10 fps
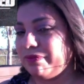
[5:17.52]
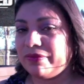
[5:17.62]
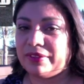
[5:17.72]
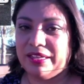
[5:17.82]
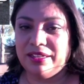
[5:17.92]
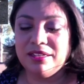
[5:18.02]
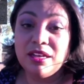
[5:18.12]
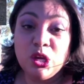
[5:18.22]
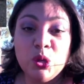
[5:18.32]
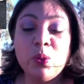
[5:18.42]
Okay,
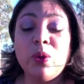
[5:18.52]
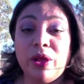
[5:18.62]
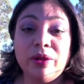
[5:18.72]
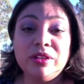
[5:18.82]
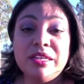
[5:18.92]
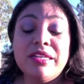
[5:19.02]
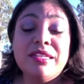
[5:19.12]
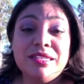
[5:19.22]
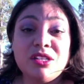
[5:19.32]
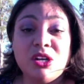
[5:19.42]
well,
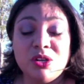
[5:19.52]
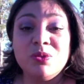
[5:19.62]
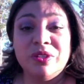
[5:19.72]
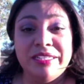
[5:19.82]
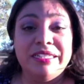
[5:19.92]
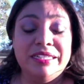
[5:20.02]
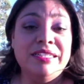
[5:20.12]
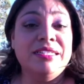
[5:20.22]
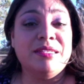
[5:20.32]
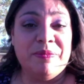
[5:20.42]
Carter Reed
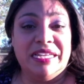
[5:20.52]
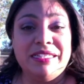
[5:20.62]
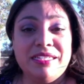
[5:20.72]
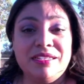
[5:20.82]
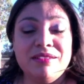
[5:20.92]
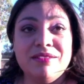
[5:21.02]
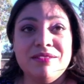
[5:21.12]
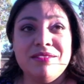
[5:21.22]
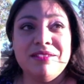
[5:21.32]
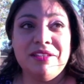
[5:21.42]
is amazing,
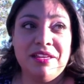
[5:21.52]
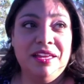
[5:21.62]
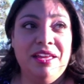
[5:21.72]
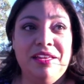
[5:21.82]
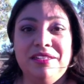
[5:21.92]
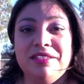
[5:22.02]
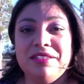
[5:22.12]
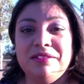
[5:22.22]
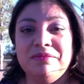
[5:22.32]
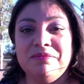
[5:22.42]

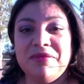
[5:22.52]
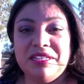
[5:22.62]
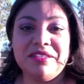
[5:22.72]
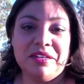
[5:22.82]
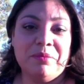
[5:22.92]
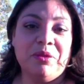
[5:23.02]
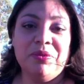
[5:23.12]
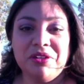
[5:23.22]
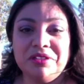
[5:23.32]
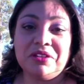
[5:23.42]
and that's the name of the
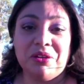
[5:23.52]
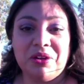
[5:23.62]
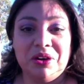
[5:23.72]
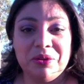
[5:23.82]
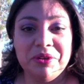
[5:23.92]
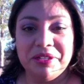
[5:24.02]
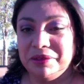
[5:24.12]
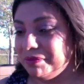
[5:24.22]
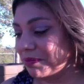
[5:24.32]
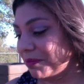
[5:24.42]
book. It's called Carter Reed.
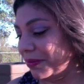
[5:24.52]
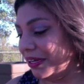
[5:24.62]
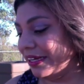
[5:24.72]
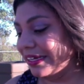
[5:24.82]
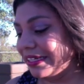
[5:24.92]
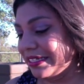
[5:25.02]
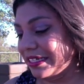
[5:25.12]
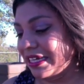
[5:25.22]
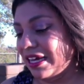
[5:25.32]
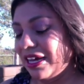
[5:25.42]
But
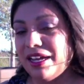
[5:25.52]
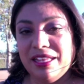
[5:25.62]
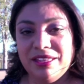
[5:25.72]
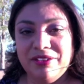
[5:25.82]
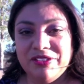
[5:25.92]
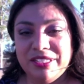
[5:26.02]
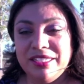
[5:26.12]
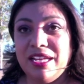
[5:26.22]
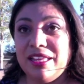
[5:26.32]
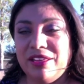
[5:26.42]
I loved it.
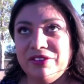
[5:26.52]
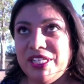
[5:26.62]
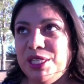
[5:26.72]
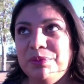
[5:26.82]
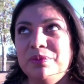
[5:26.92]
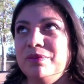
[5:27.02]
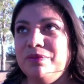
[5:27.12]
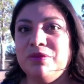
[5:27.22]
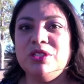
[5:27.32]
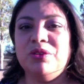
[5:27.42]
I loved him,
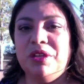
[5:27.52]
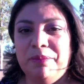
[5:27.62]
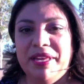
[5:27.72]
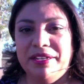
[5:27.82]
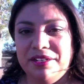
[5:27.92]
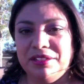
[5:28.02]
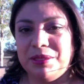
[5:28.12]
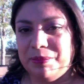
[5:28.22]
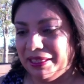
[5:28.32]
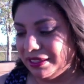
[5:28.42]
so he made it
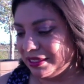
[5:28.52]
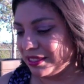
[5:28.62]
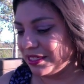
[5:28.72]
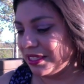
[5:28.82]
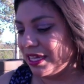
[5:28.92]
onto my list.